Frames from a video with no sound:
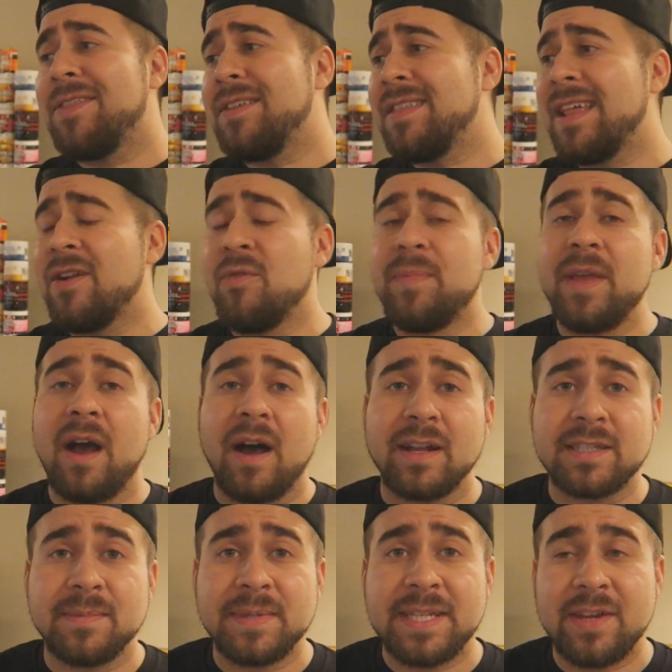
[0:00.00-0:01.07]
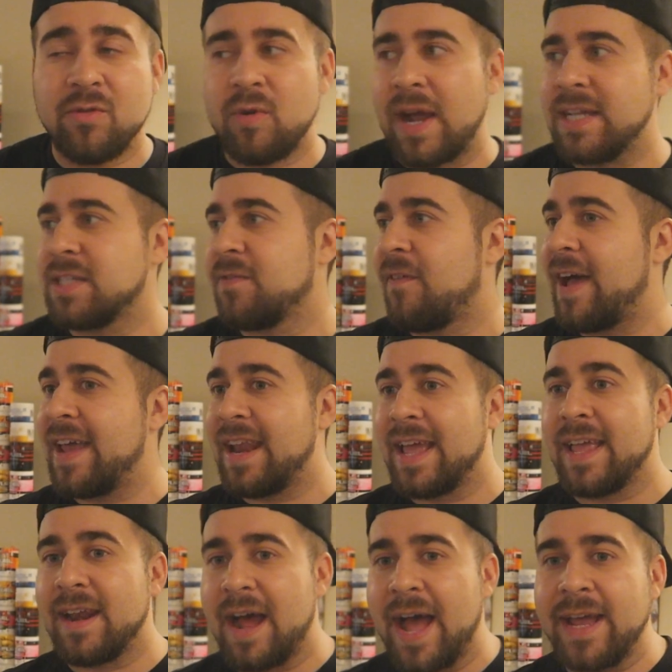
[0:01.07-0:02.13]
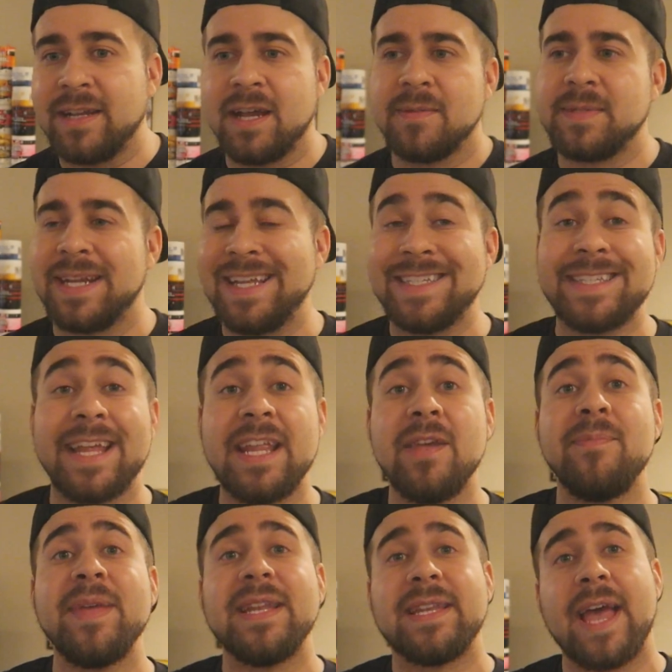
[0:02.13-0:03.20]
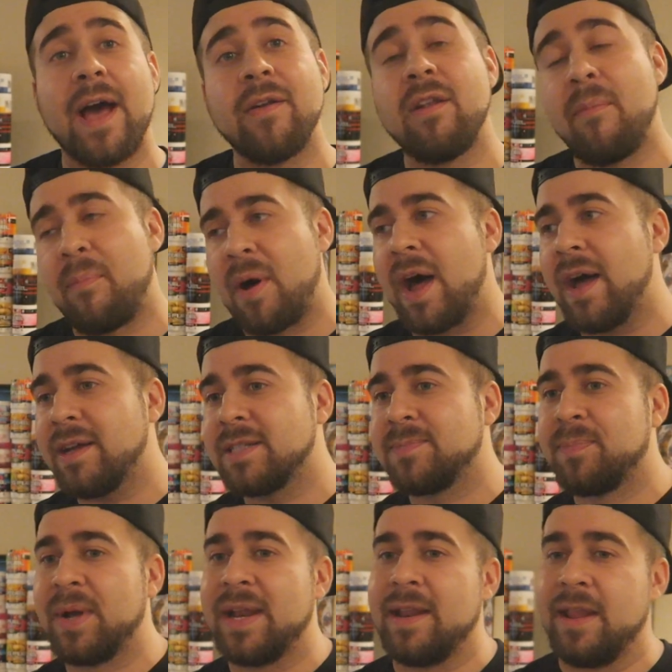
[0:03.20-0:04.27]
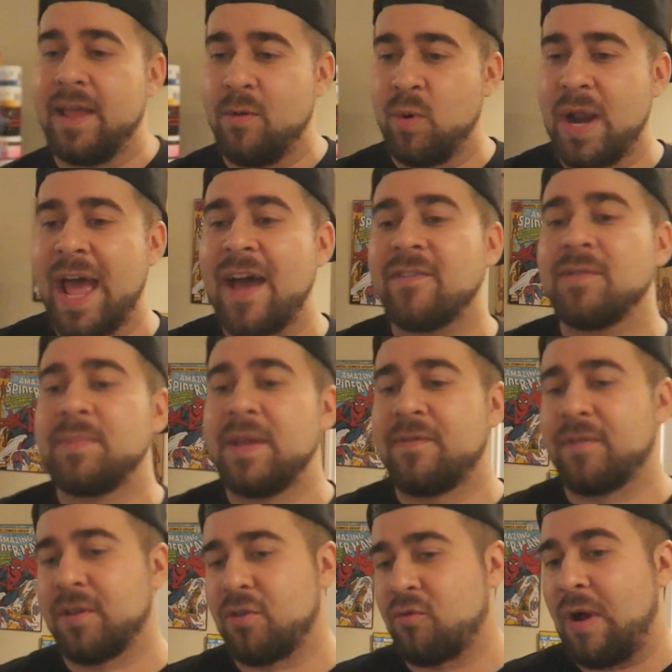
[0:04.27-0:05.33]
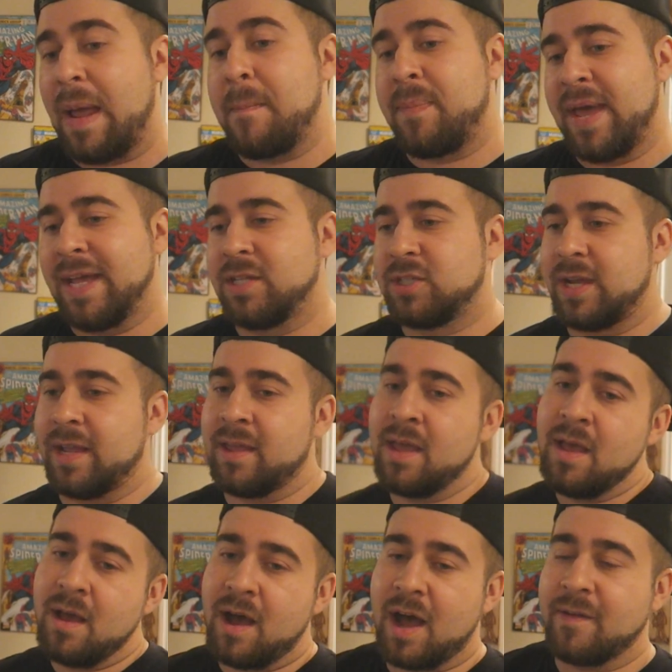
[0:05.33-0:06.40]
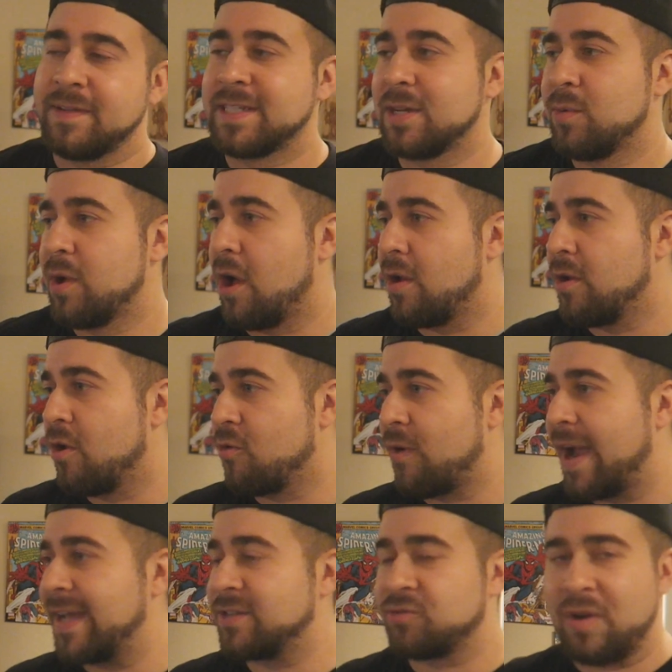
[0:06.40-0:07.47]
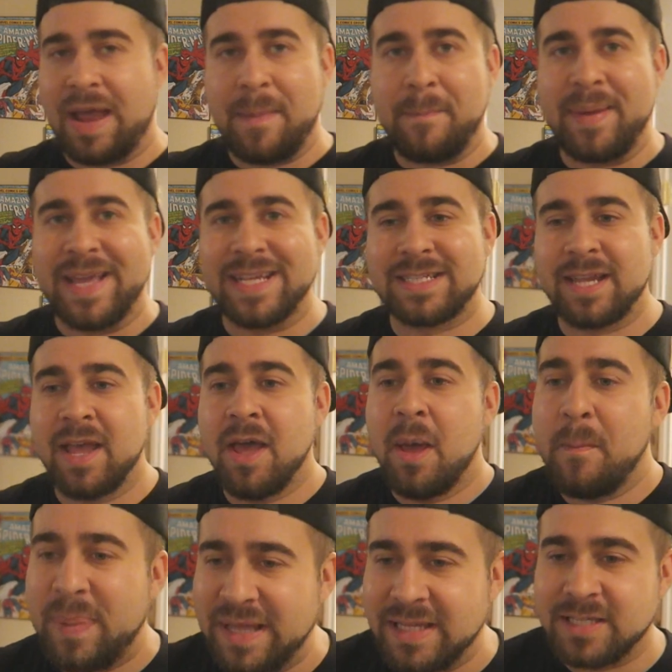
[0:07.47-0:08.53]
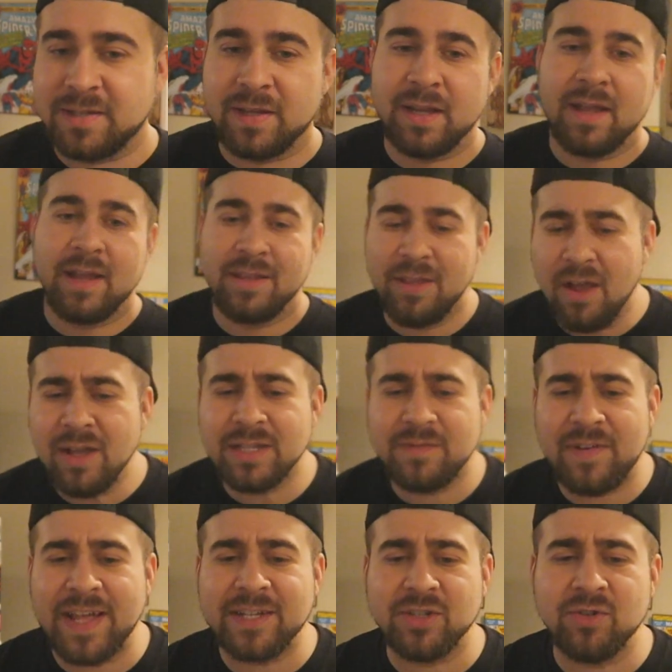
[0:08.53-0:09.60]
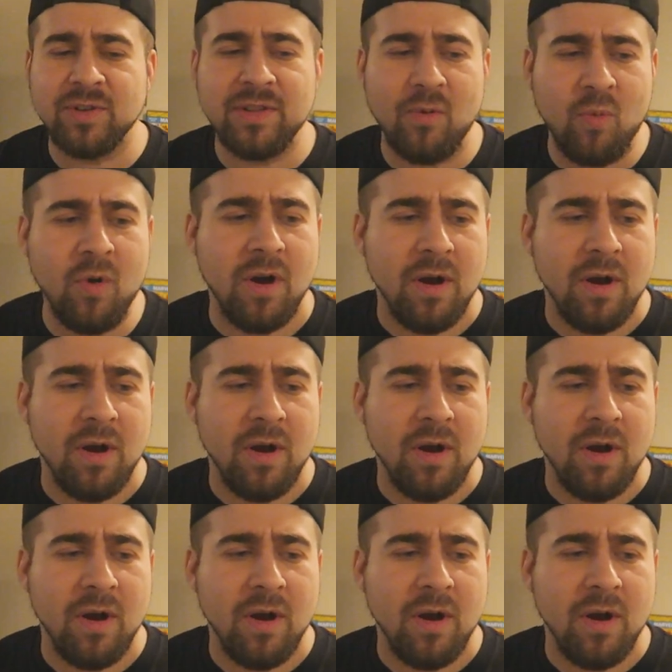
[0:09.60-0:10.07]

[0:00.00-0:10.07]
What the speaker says: I think that it would be awesome to see Rice fight like an iDubbbz, and he said he'd be down to box, but it would have to be for the right paycheck. Obviously, we all know Rice, right? Biggest, youngest flexor in the